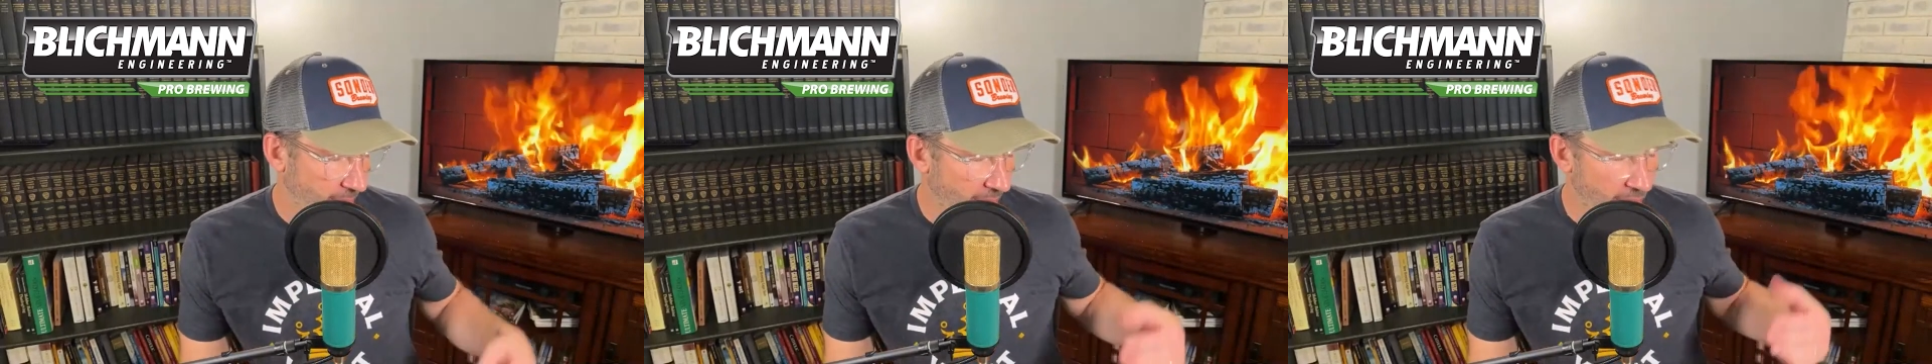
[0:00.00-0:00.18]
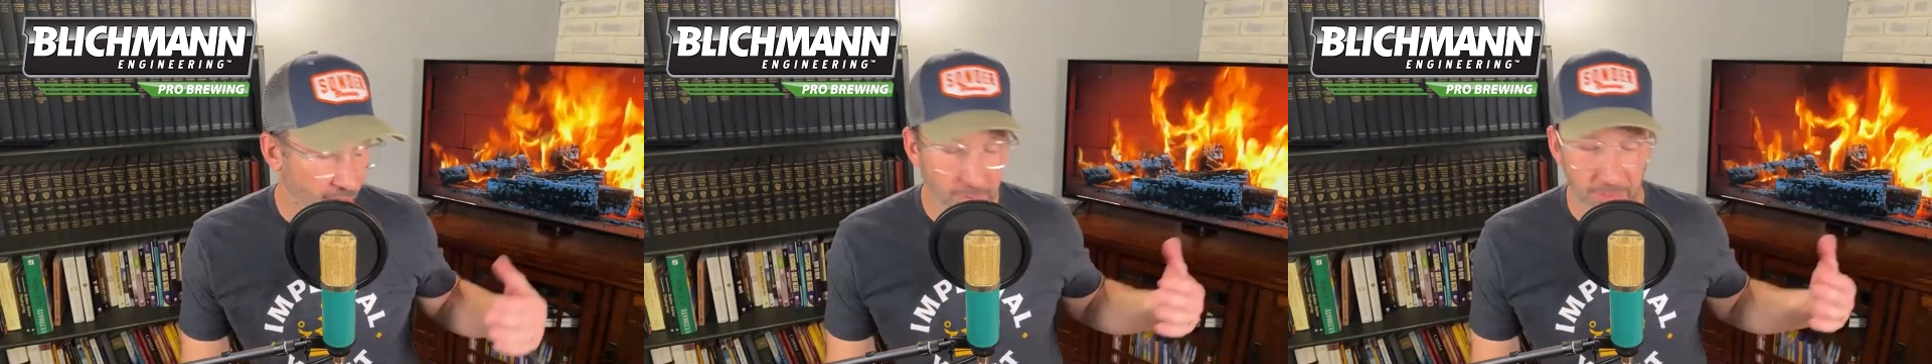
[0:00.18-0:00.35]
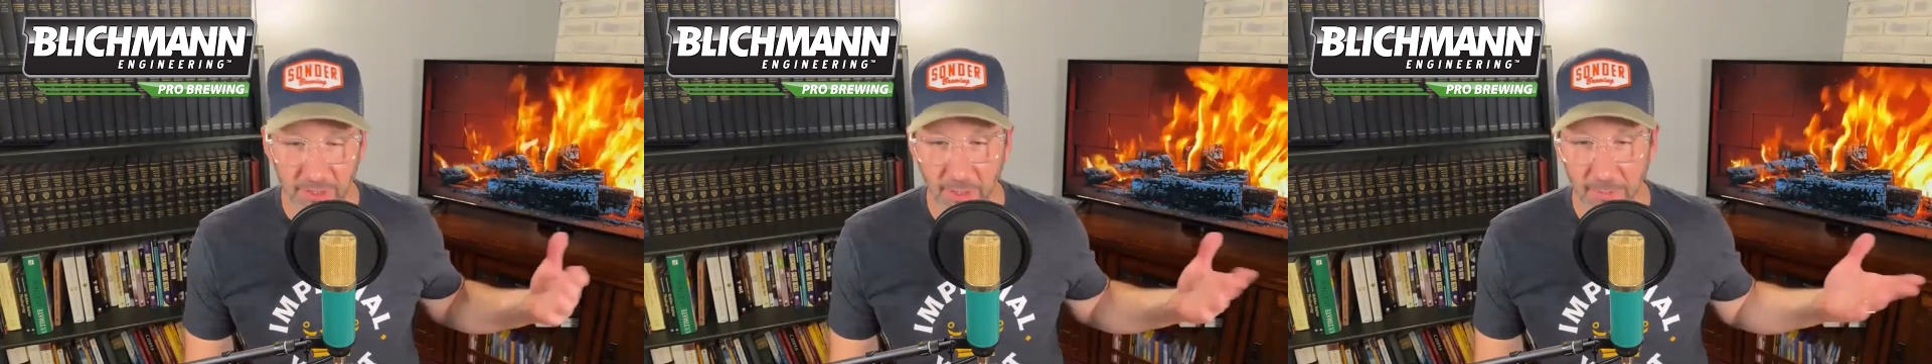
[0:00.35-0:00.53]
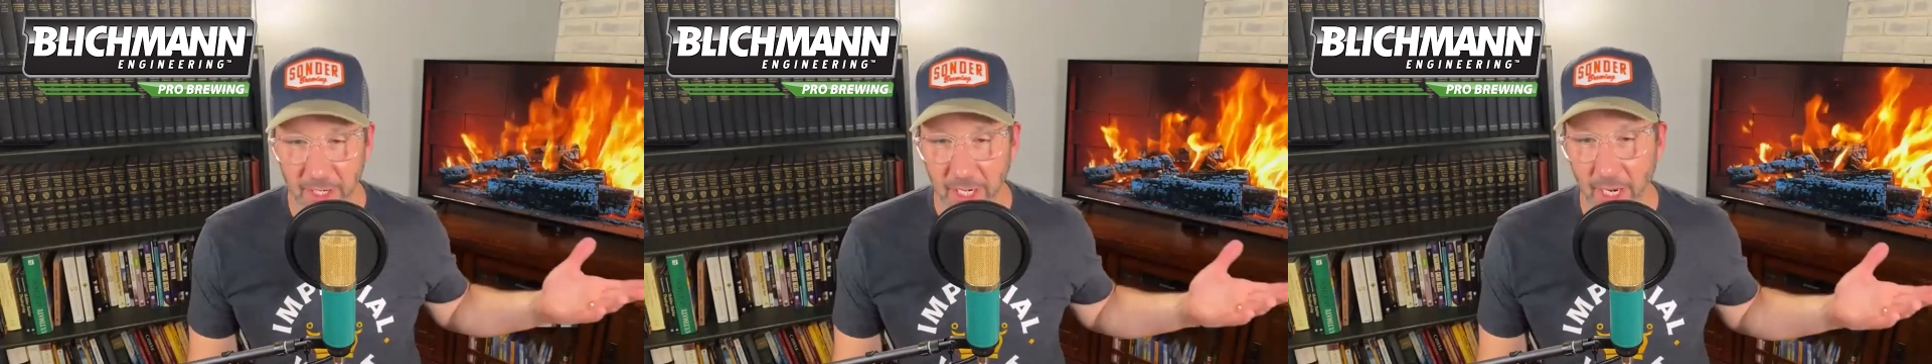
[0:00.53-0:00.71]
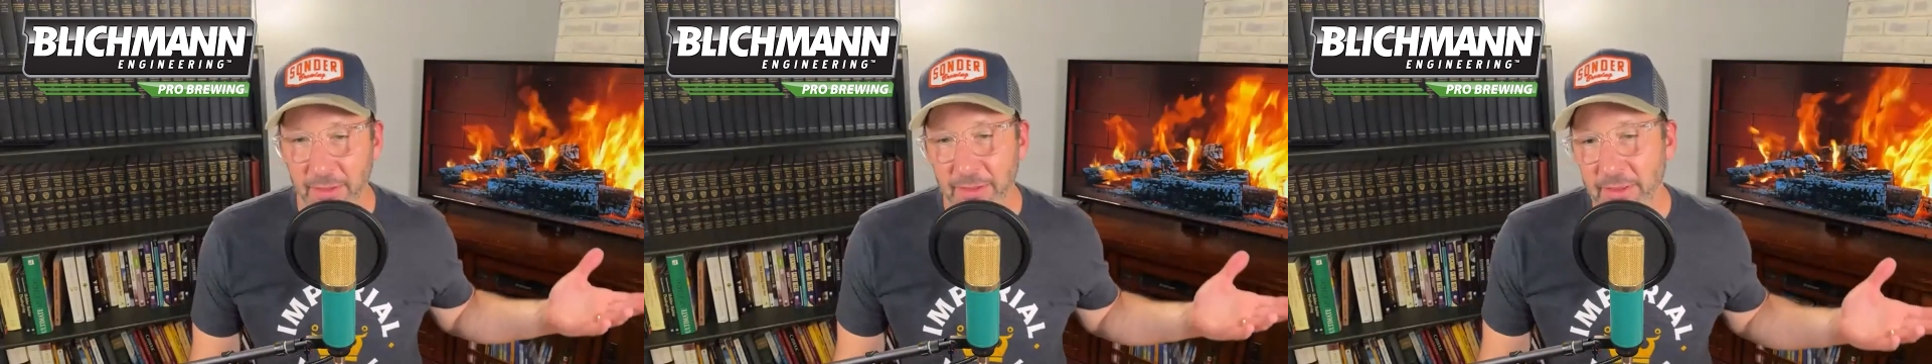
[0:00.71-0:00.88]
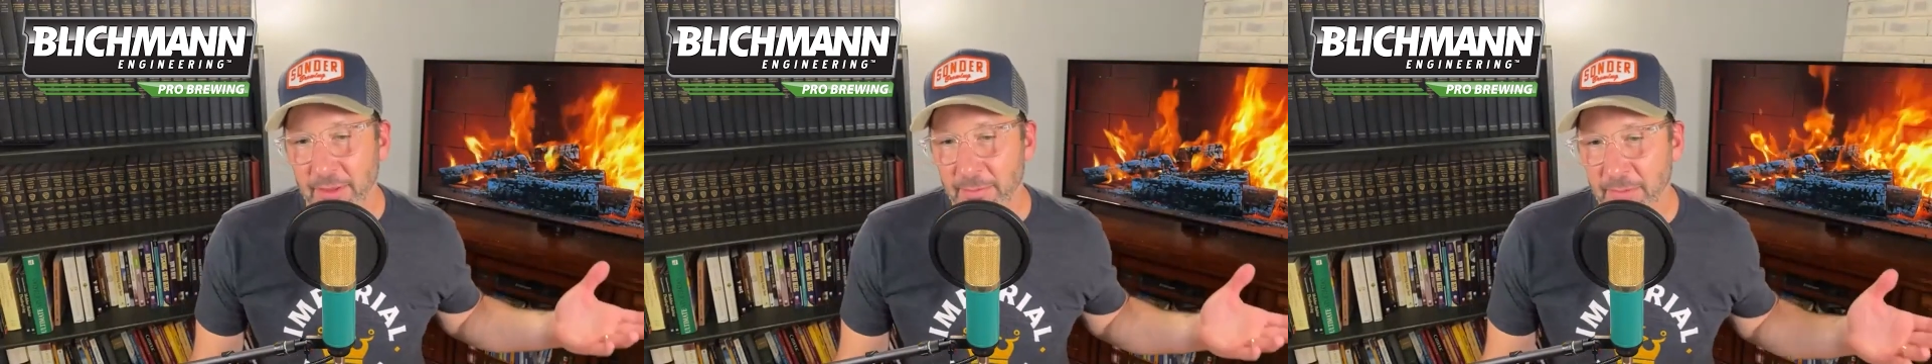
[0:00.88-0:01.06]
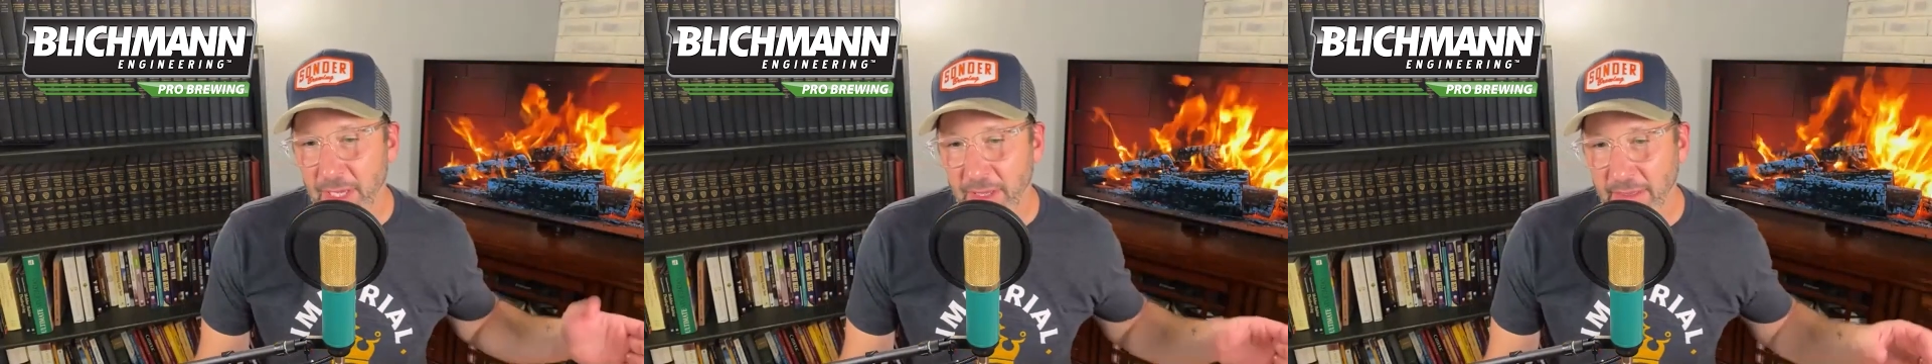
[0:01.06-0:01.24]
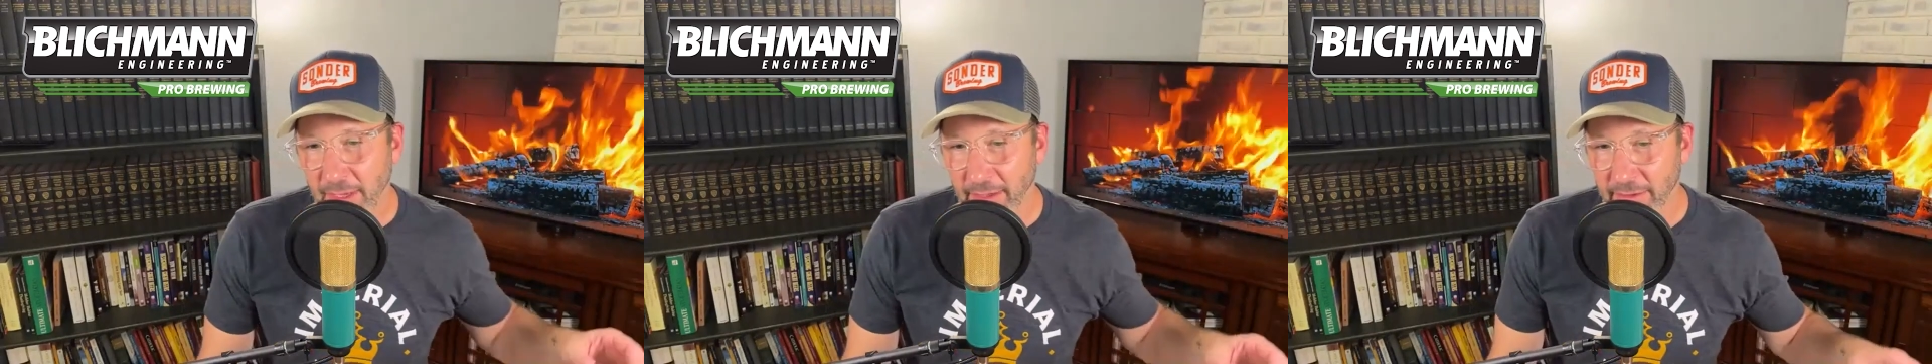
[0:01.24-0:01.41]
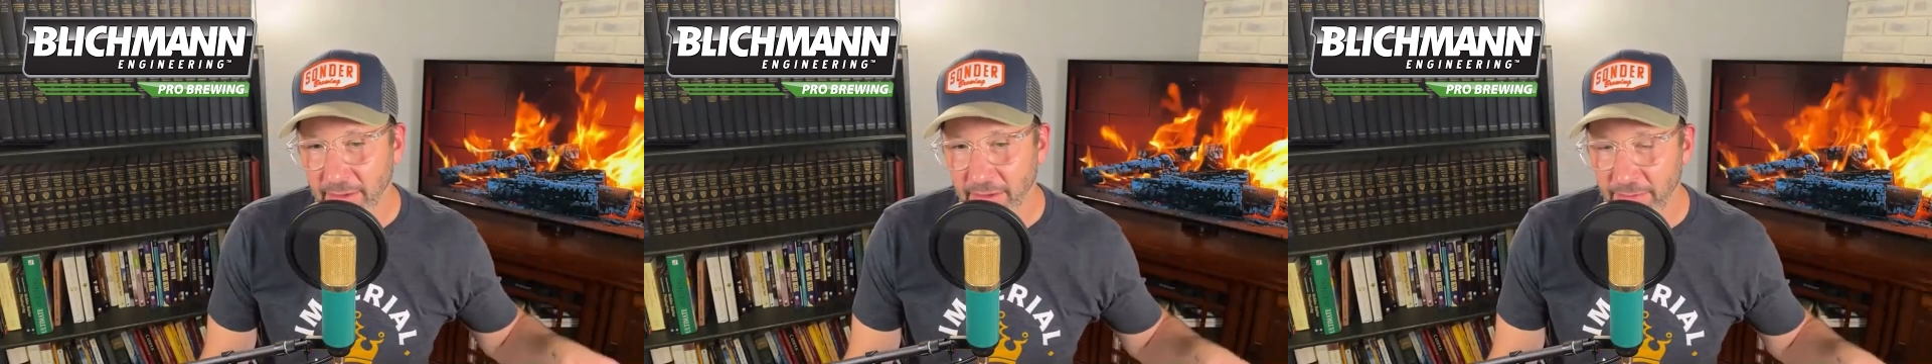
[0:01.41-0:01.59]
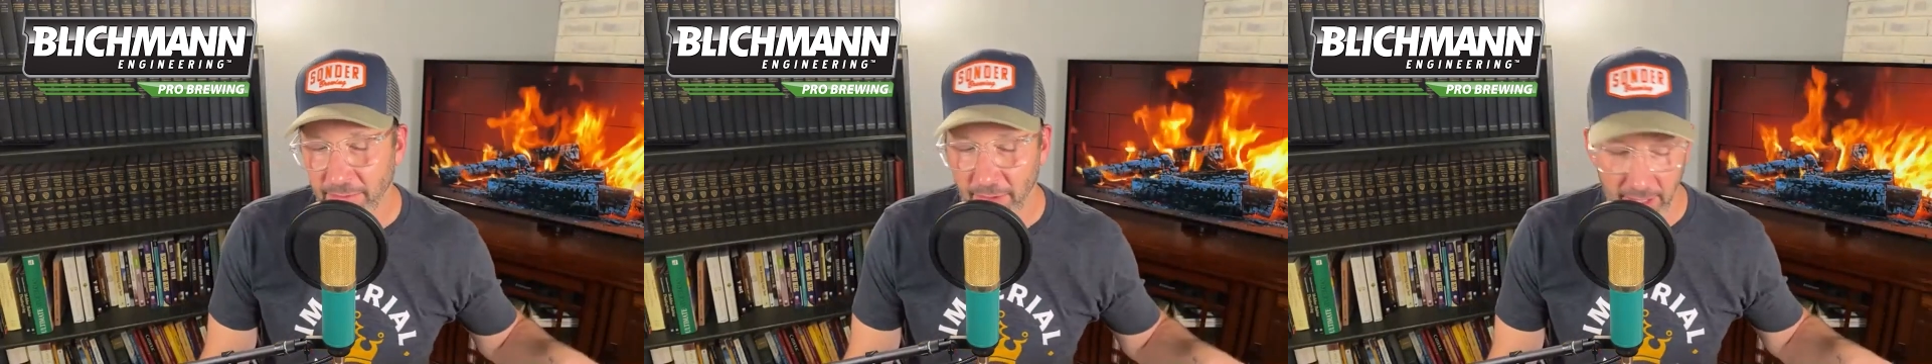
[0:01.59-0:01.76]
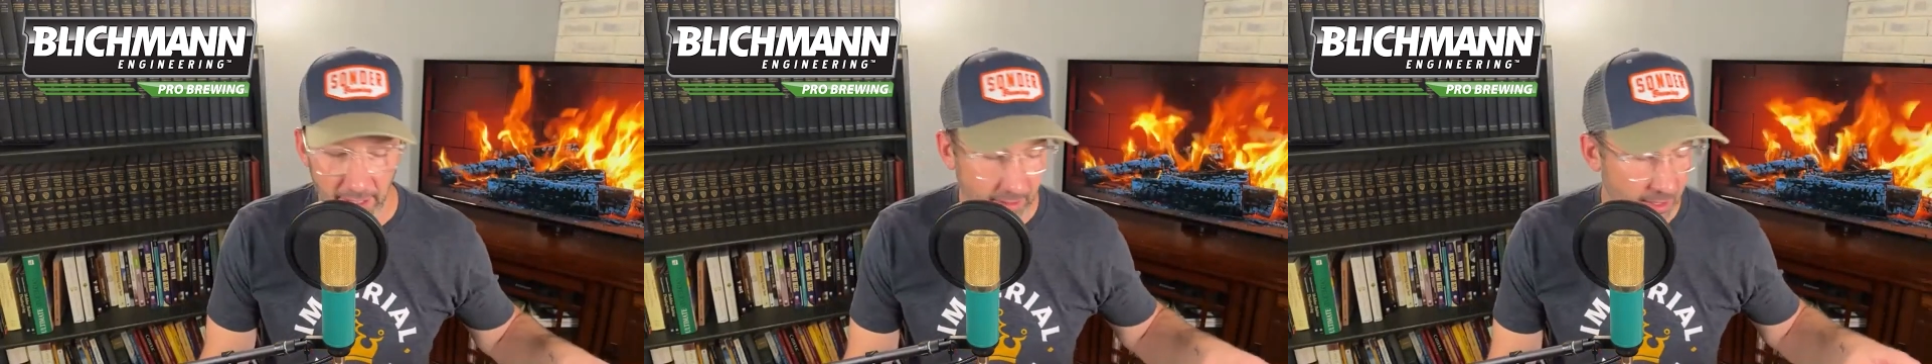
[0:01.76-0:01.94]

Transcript: I hope somebody other than me thinks it's funny.